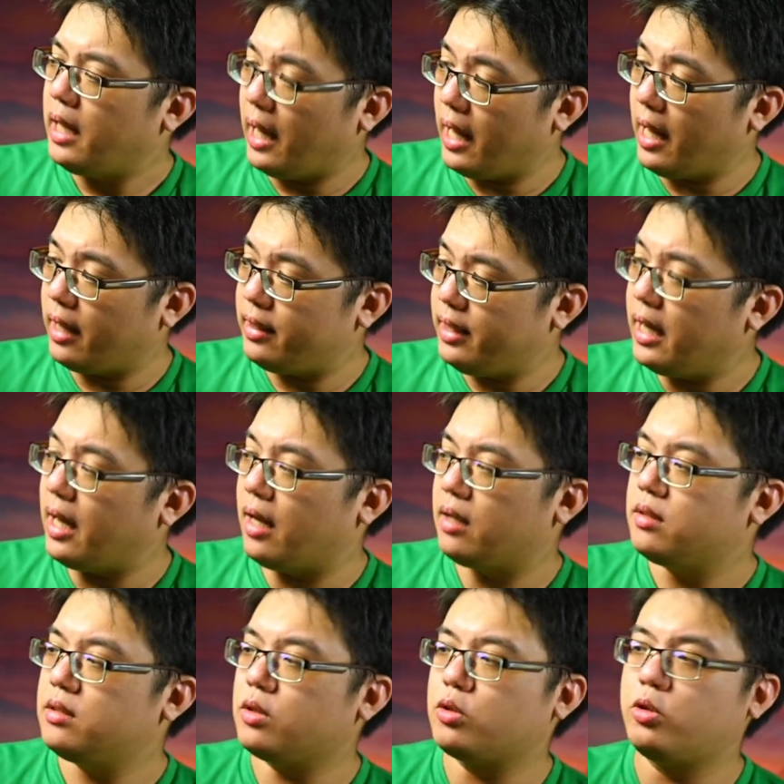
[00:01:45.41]
And yeah,
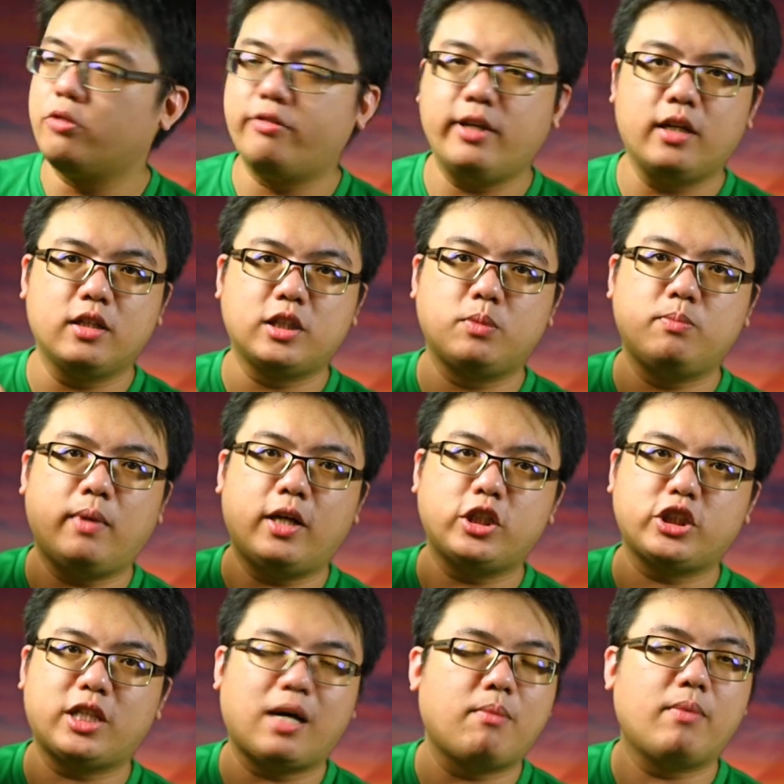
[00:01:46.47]
the courier
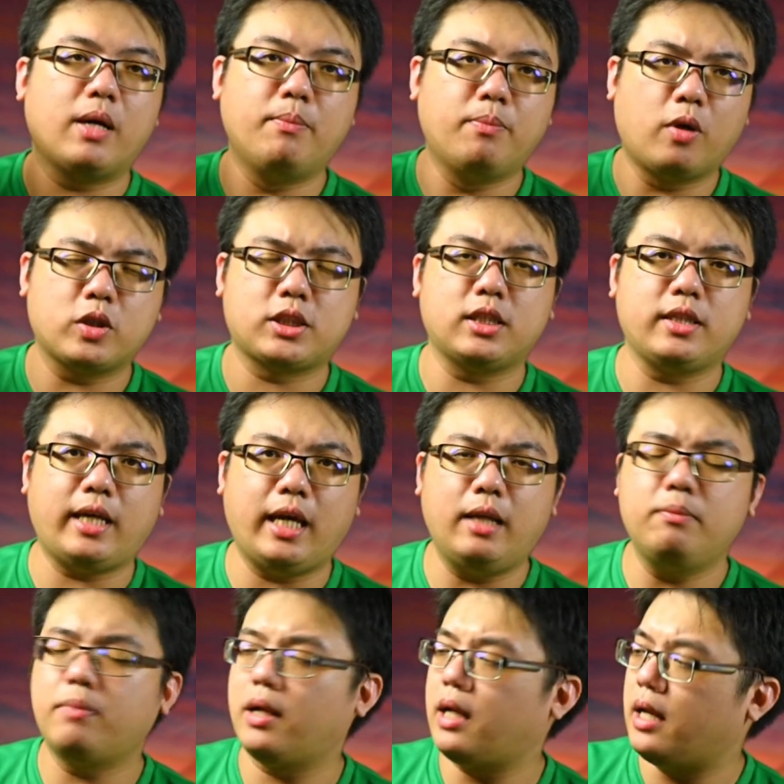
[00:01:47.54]
smashed up my box
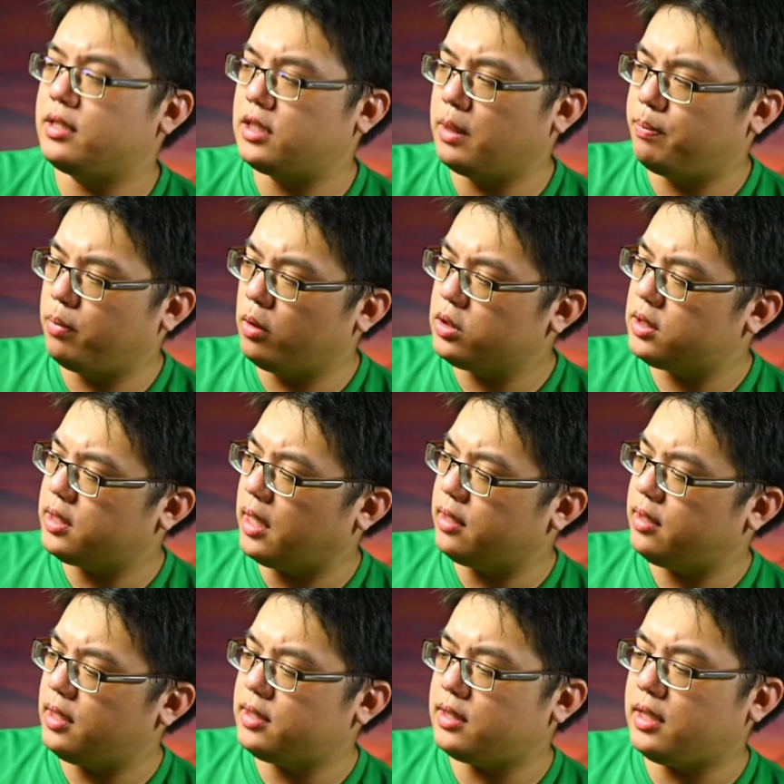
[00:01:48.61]
again, but I suppose
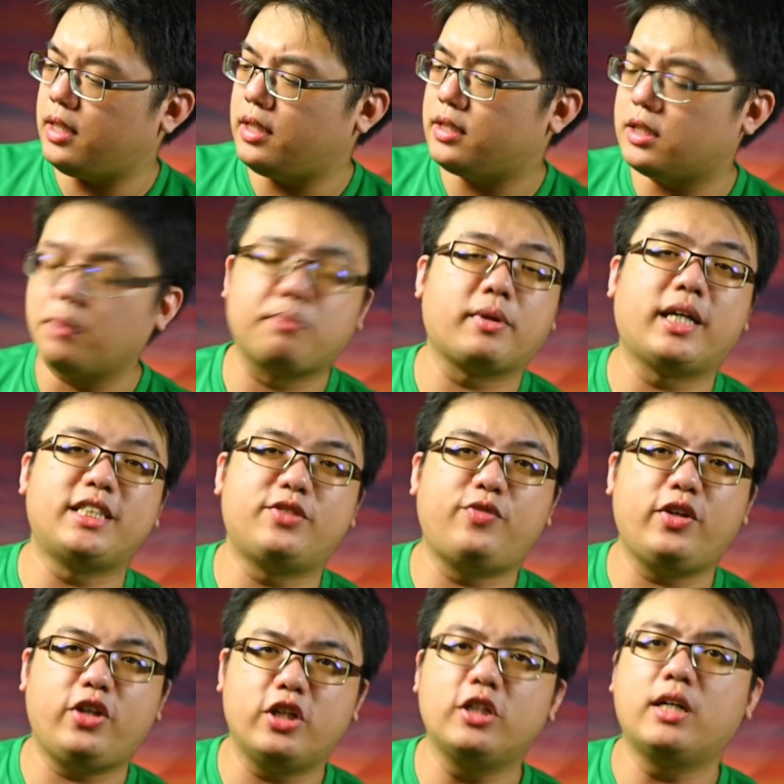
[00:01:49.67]
that this is a price
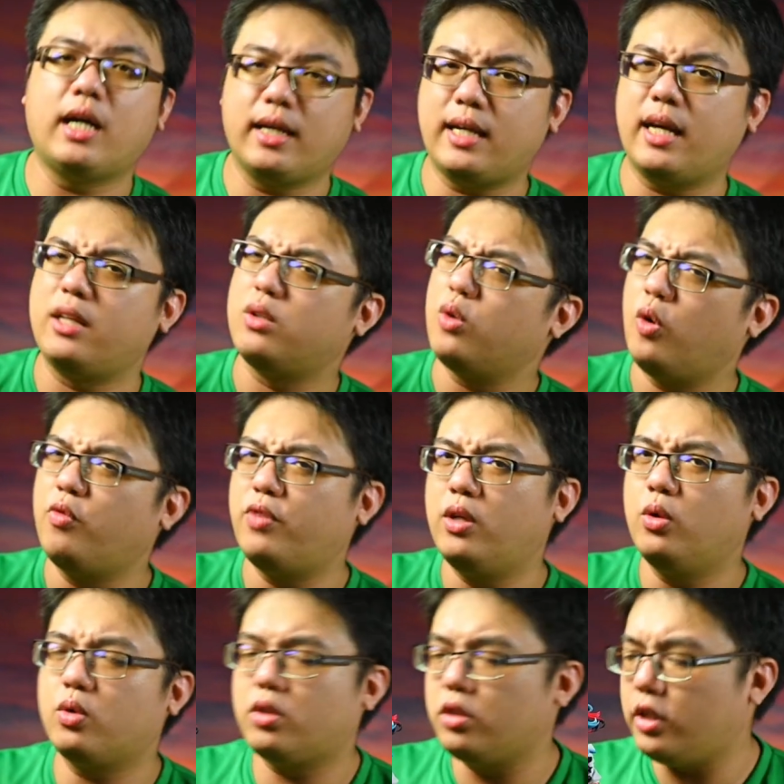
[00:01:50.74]
figure, I can
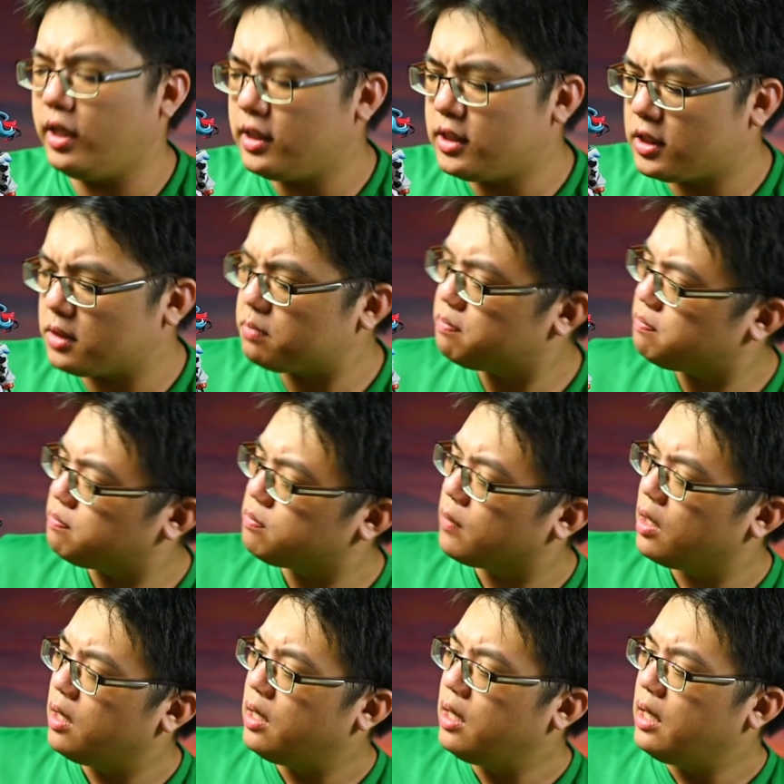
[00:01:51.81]
overlook this.
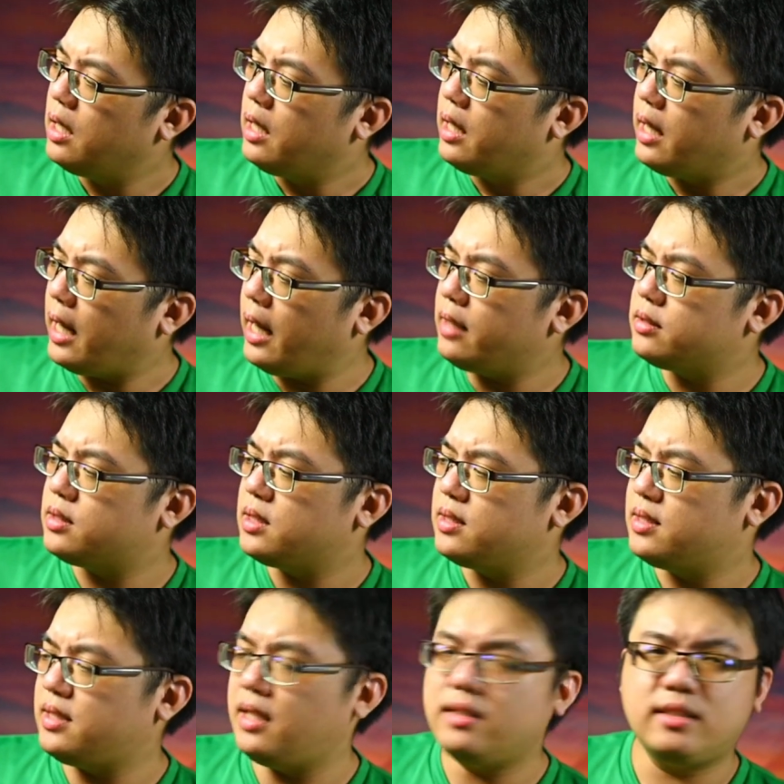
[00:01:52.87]
And
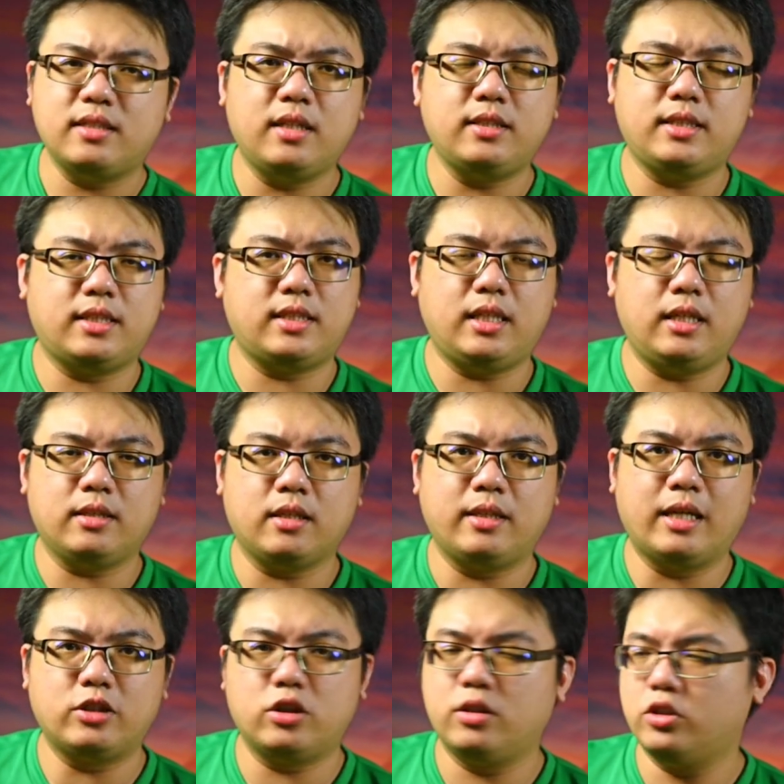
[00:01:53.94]
since this is
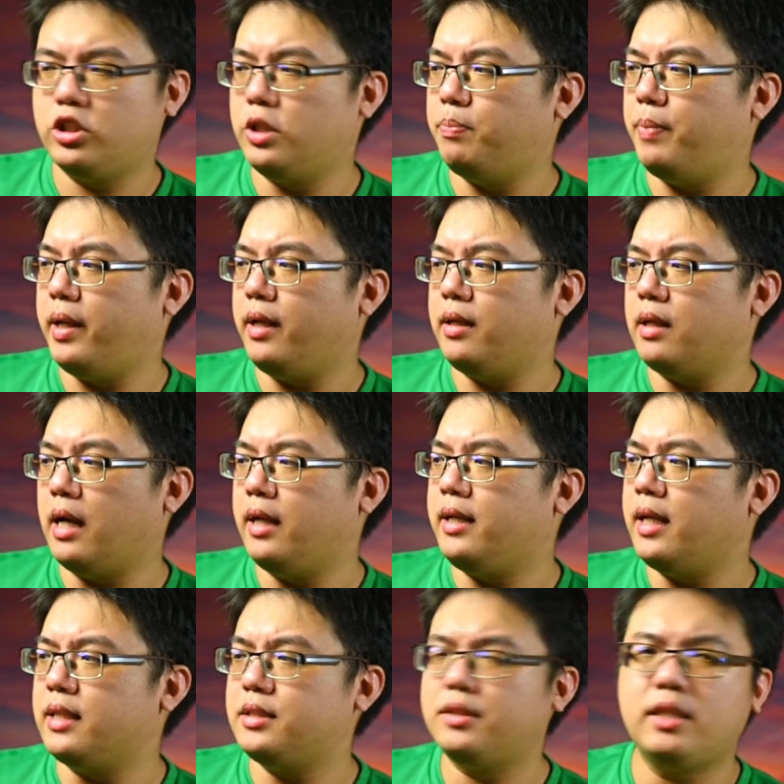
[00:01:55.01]
international shipping, I
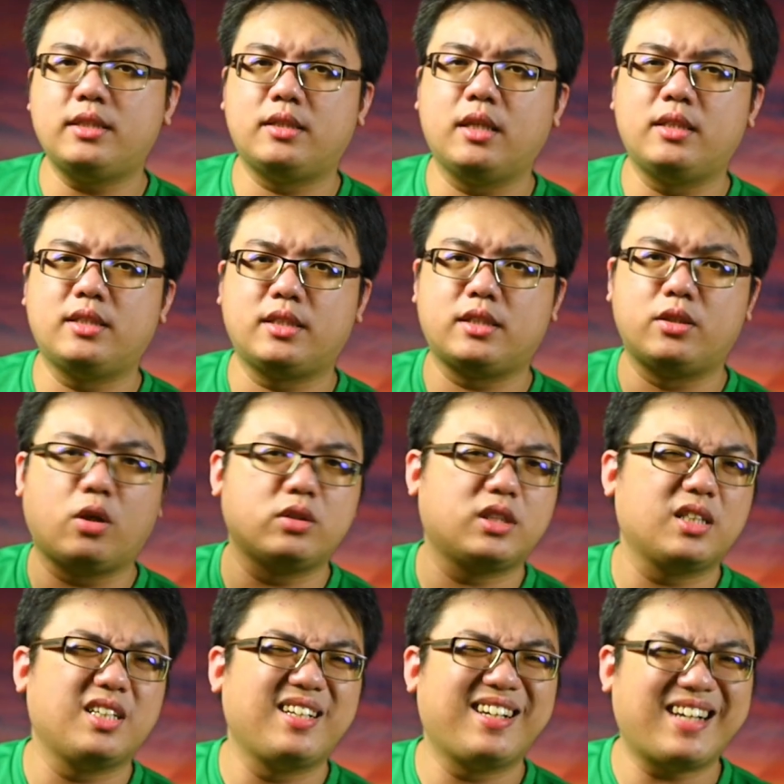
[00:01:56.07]
guess this does not
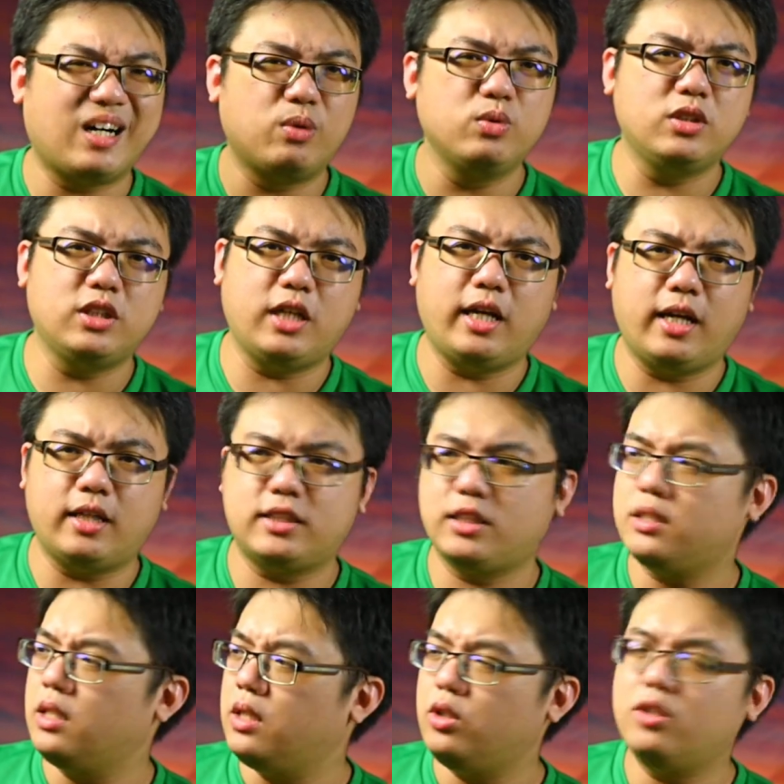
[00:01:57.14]
count
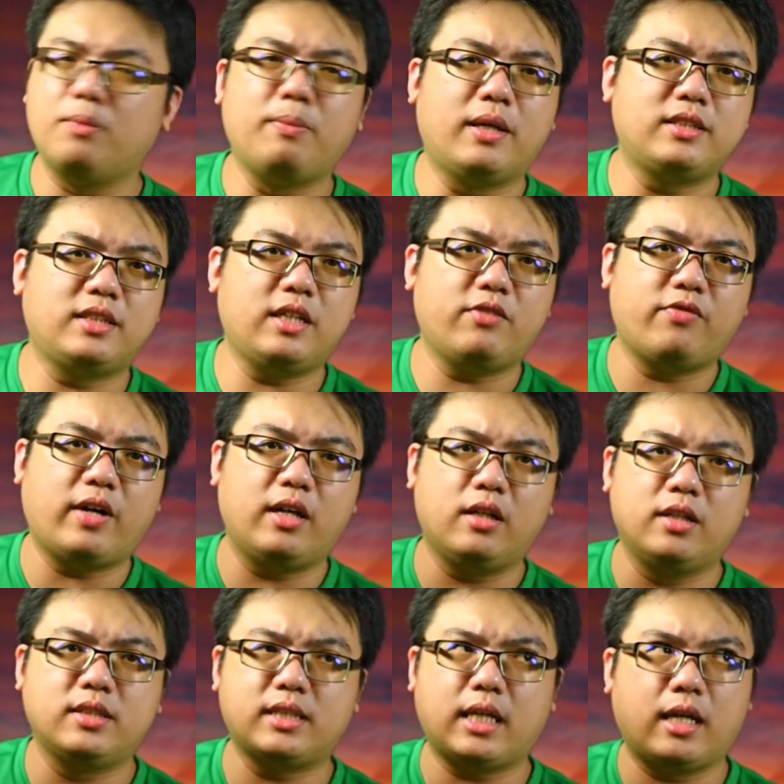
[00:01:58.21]
as domestic
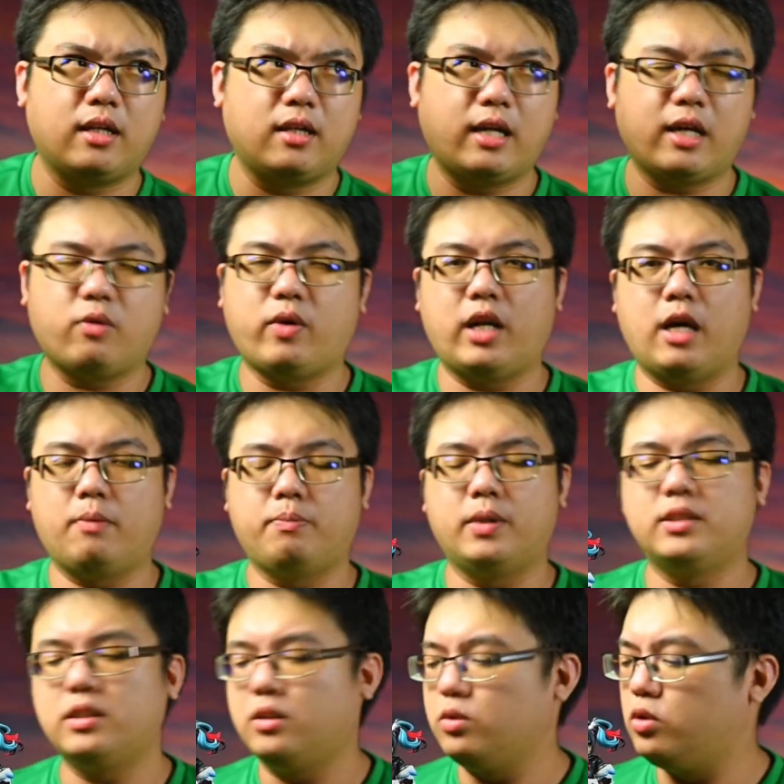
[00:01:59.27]
violence, unlike what
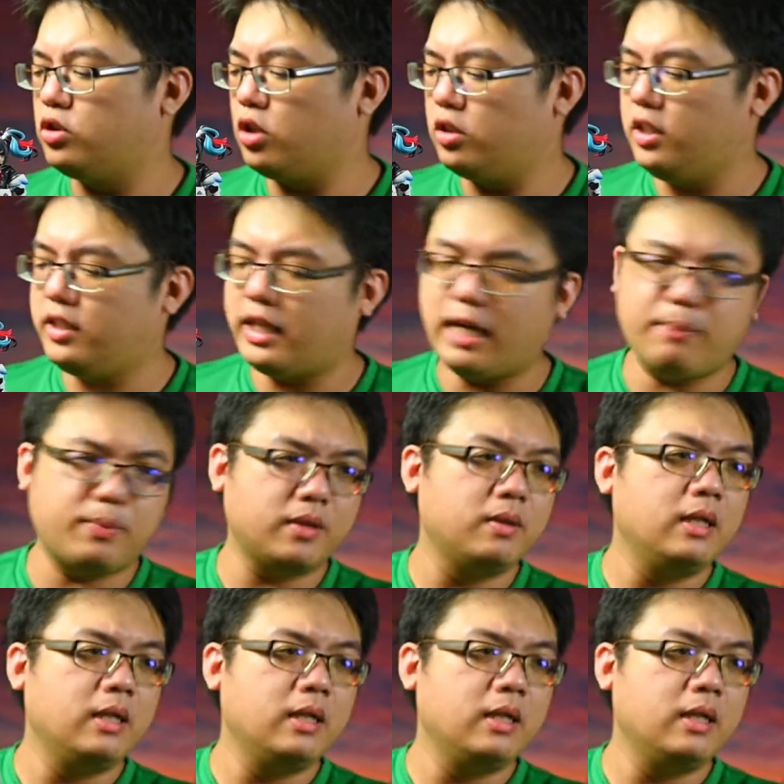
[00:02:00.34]
happened to Johnny Depp.